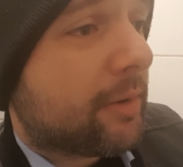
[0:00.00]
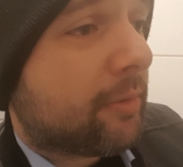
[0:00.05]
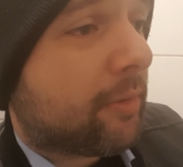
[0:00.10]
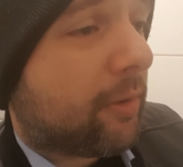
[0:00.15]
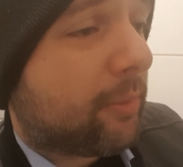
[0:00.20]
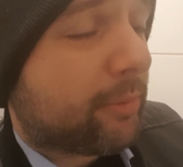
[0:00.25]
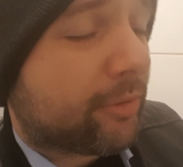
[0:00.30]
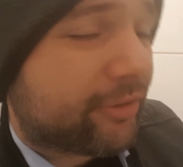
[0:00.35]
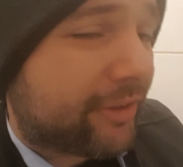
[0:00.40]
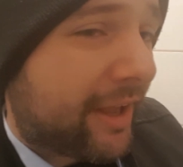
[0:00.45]

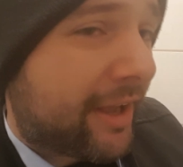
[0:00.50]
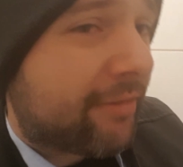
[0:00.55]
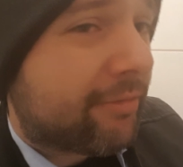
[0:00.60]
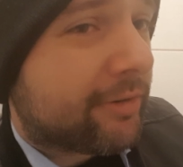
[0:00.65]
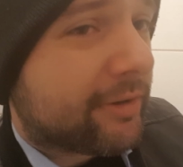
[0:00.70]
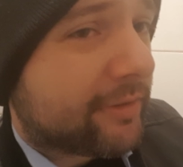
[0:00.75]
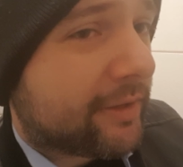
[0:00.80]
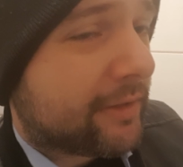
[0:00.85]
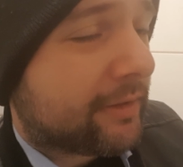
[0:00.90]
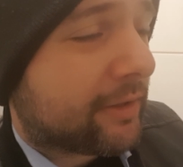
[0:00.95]
almost
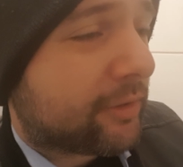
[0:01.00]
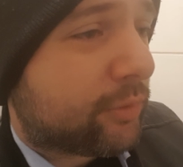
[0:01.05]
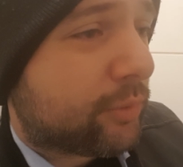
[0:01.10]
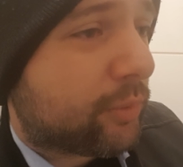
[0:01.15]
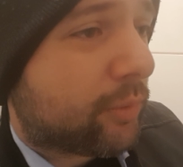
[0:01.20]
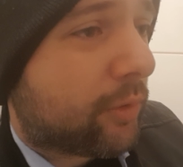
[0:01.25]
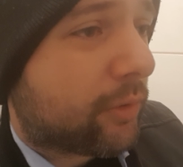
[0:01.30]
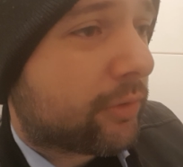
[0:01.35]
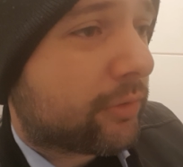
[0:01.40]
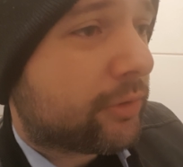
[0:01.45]
everything that
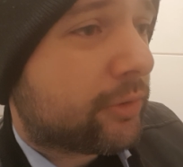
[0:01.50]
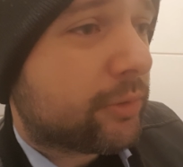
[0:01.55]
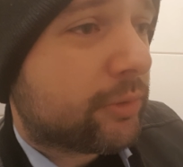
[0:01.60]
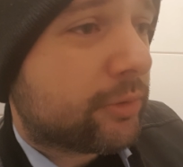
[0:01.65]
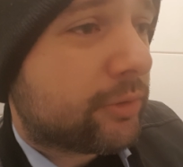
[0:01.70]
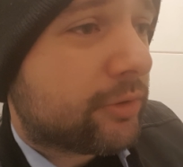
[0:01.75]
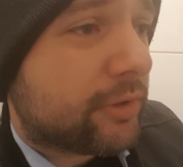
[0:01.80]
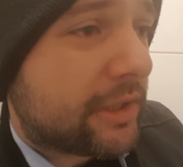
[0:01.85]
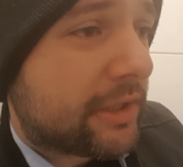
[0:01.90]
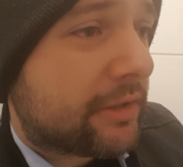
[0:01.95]

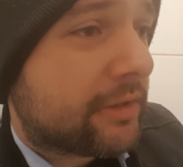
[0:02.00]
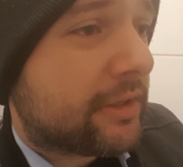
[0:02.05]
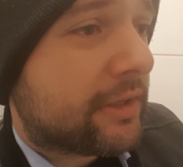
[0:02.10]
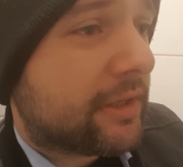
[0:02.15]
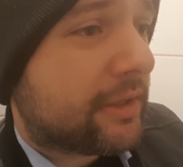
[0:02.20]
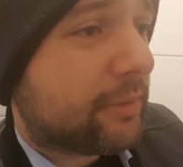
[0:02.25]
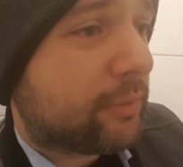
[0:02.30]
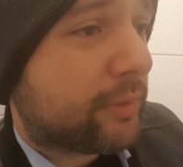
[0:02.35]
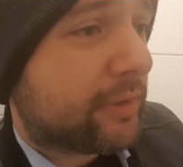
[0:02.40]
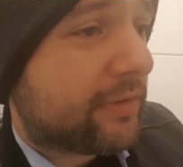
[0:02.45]
you
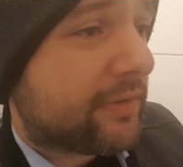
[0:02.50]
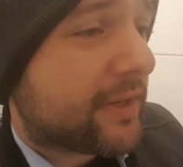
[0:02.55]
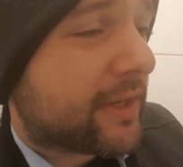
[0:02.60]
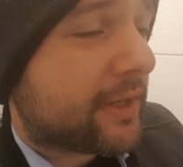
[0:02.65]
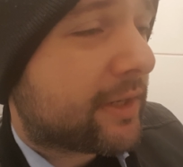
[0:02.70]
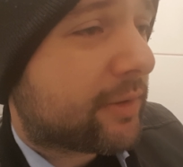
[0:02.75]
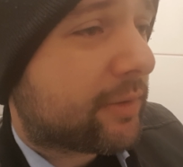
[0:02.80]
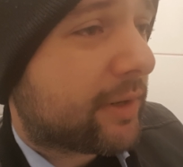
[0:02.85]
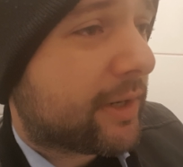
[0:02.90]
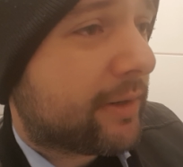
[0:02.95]
did with
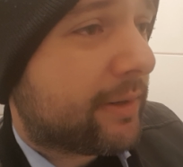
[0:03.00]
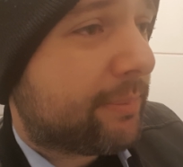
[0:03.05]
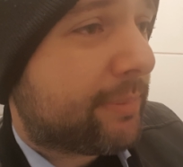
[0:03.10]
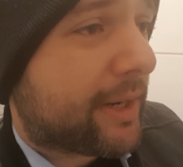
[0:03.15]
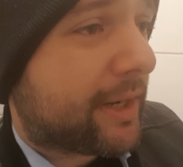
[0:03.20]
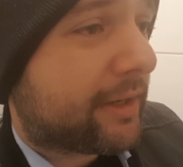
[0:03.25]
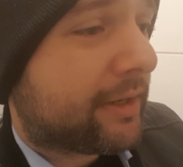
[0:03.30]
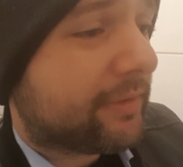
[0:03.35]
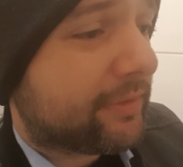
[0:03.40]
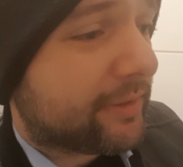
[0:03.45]
jQuery
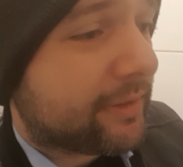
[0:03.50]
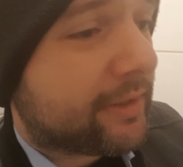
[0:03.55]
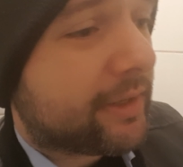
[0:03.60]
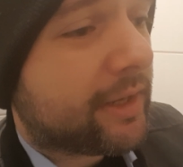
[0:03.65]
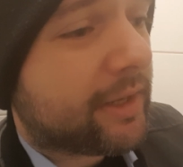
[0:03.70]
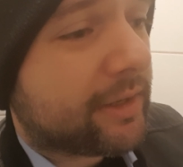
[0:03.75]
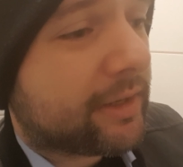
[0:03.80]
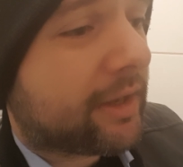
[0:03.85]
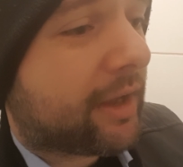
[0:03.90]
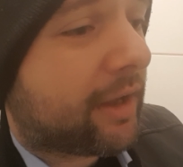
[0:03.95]
back in the
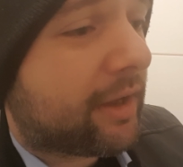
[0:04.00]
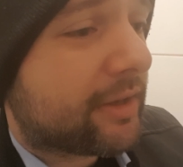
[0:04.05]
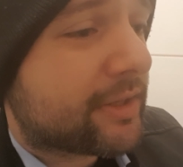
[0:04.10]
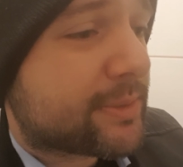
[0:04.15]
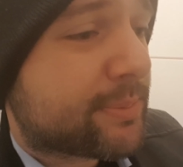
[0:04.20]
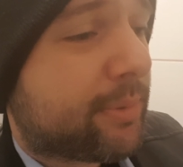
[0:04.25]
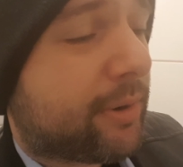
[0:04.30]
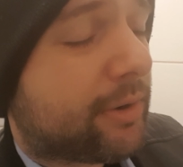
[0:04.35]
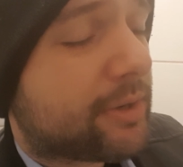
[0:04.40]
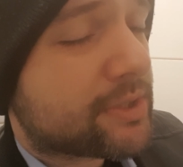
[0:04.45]
day
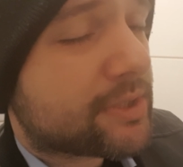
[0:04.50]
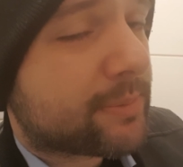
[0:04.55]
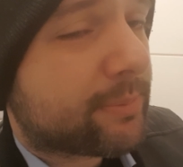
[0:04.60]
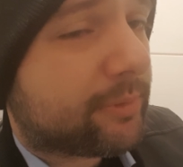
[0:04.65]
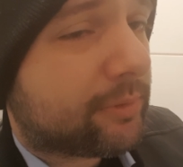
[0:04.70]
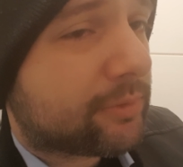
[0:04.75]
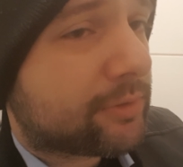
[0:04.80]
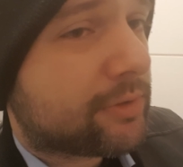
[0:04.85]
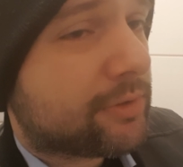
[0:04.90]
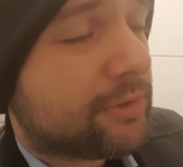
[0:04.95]
is
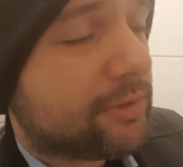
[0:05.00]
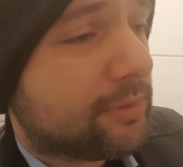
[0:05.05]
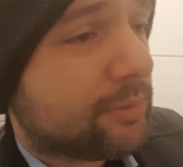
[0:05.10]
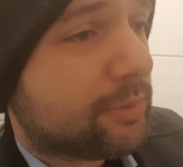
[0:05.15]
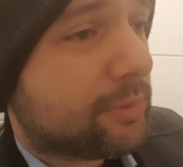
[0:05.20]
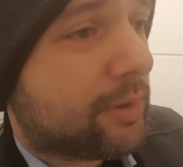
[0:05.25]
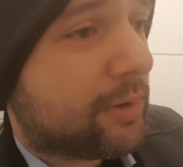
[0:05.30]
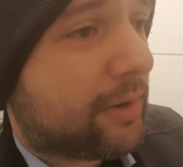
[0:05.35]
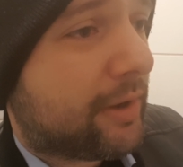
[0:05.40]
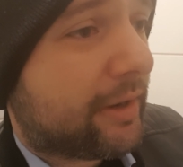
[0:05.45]
possible to
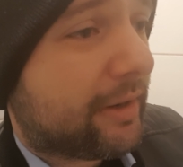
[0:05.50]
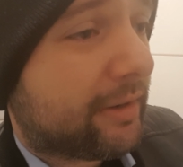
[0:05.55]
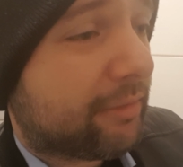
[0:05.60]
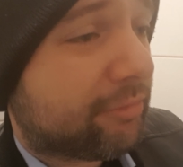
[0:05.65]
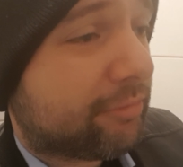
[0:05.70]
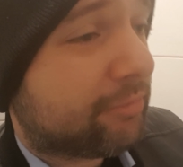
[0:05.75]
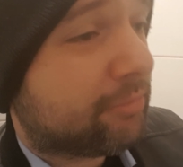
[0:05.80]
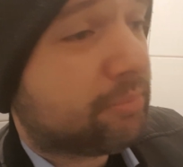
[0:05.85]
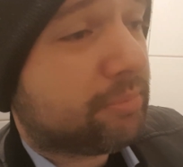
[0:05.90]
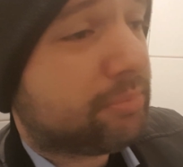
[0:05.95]
do in a
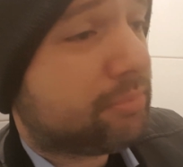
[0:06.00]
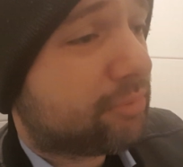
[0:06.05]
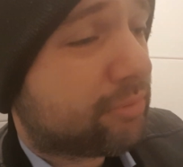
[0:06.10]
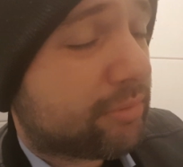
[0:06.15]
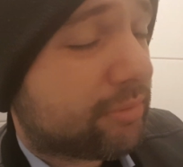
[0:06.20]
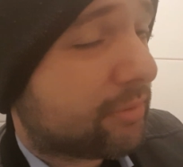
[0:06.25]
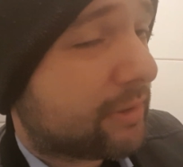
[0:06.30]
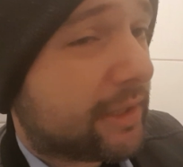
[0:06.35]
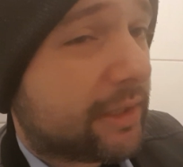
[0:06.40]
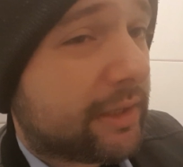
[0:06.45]

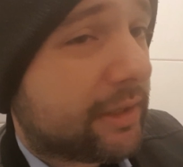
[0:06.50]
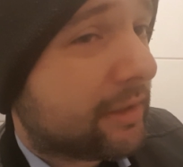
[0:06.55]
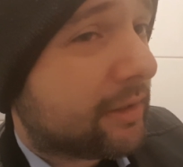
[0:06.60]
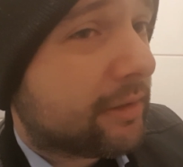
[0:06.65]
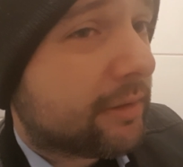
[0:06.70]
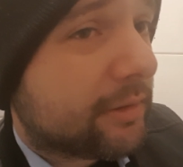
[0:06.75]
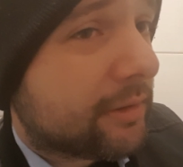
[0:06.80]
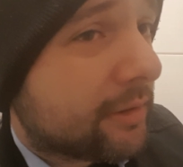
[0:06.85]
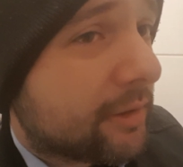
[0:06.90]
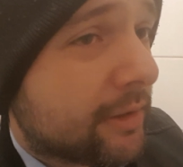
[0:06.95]

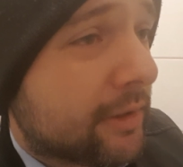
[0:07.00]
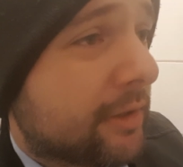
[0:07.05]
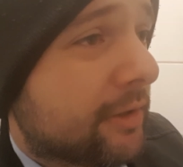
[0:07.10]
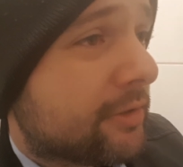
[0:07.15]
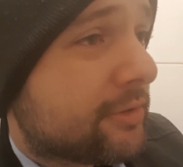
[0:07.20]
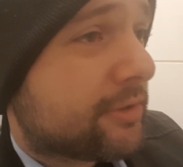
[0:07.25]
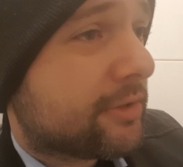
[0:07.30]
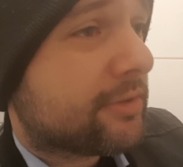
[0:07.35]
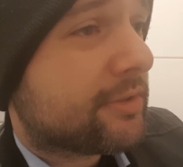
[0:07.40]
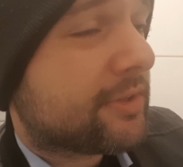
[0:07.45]
pretty
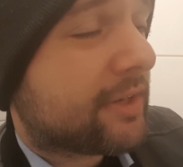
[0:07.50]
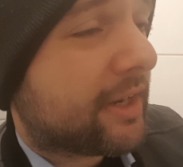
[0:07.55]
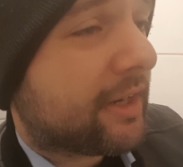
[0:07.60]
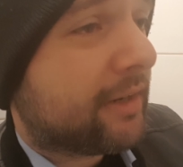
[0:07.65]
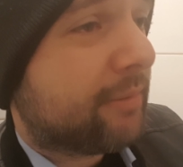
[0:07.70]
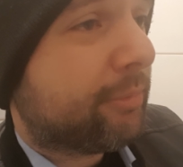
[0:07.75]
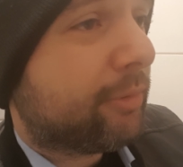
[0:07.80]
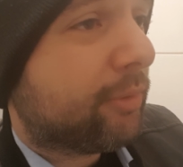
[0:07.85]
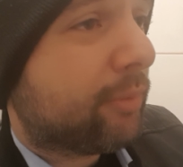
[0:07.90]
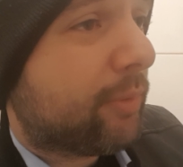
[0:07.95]

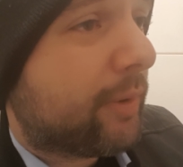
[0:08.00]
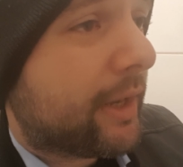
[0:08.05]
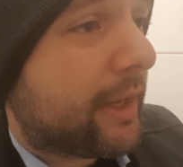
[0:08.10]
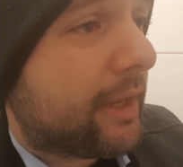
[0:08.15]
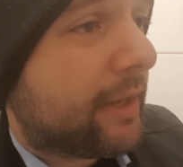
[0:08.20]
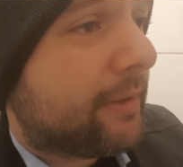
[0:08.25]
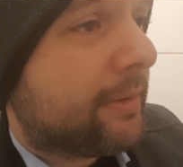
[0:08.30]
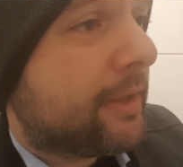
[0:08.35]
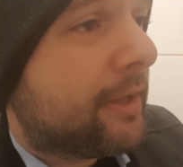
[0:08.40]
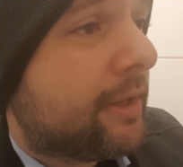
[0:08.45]
sustainable
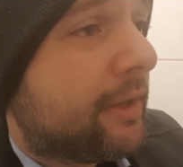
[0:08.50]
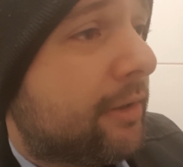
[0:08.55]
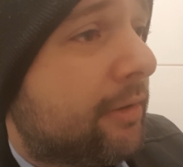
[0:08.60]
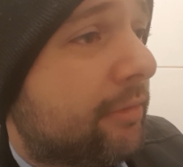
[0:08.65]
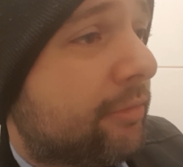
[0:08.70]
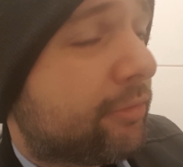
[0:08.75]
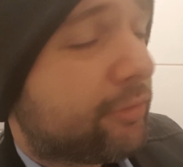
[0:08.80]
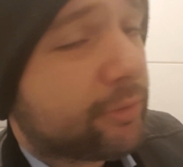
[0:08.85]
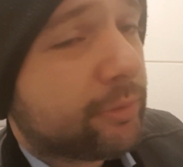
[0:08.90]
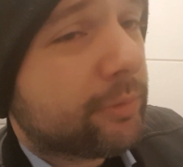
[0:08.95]
way
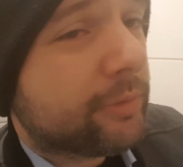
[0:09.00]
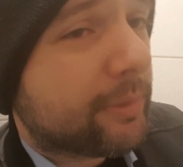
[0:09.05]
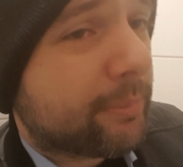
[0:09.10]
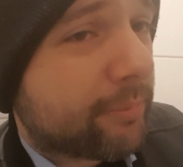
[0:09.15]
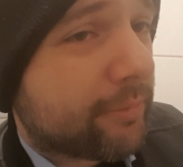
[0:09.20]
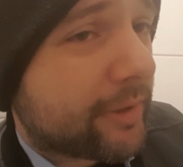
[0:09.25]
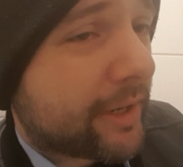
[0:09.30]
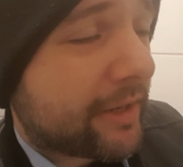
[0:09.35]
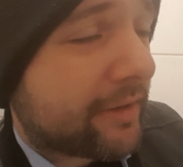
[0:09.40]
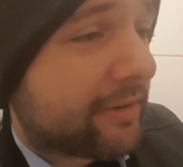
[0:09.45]
through the
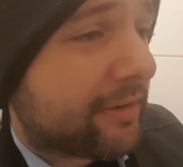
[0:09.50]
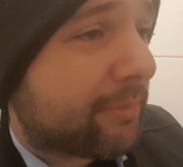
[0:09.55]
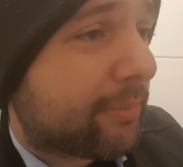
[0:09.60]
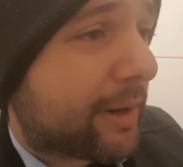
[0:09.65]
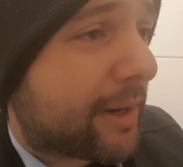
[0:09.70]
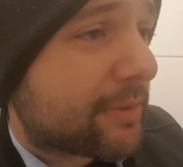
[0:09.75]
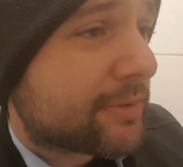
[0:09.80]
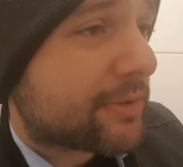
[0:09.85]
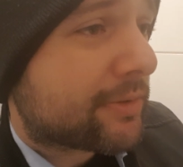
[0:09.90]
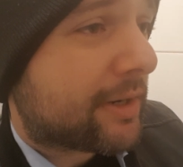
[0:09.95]
native
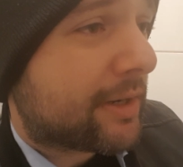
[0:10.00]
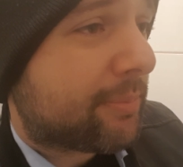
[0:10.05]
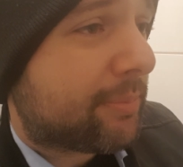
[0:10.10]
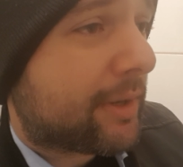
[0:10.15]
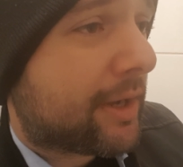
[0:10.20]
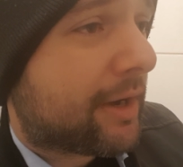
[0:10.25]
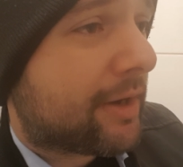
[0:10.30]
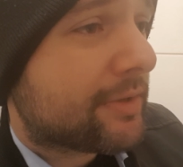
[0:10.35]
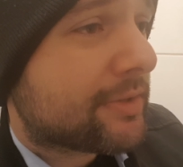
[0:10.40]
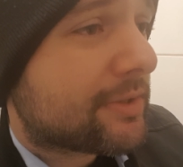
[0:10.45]
browser
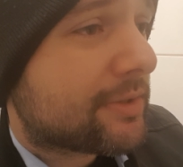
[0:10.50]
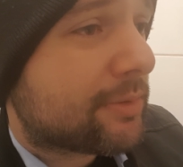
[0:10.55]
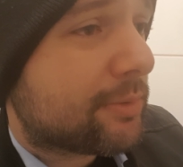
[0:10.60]
APIs.